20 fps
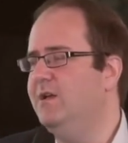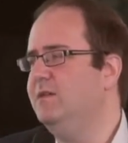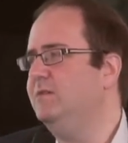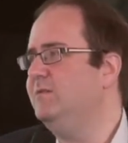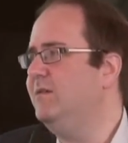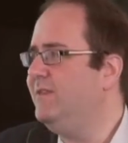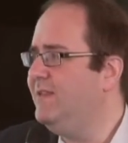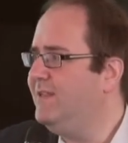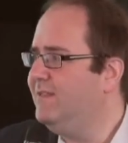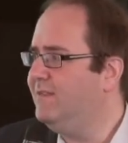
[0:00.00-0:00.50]

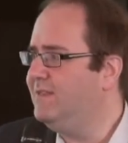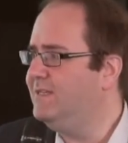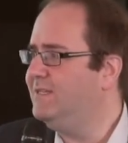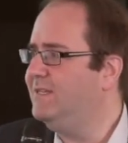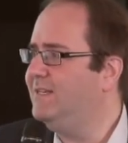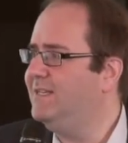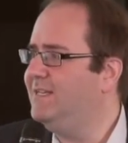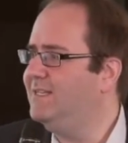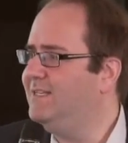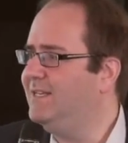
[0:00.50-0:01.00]
So I think the
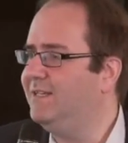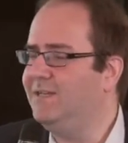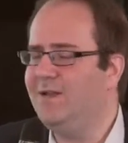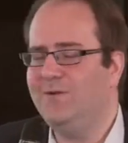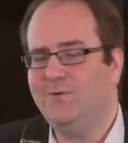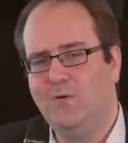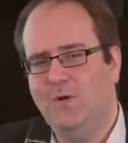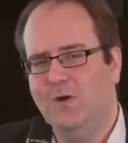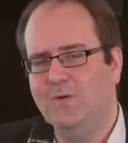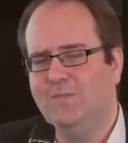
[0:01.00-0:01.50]
statistic,
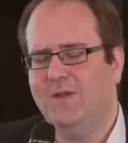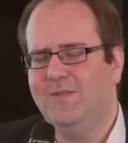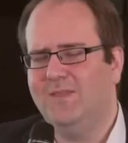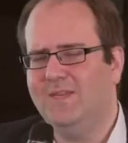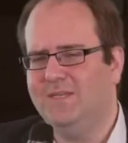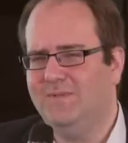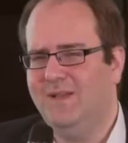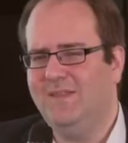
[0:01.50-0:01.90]
don't quote me on this,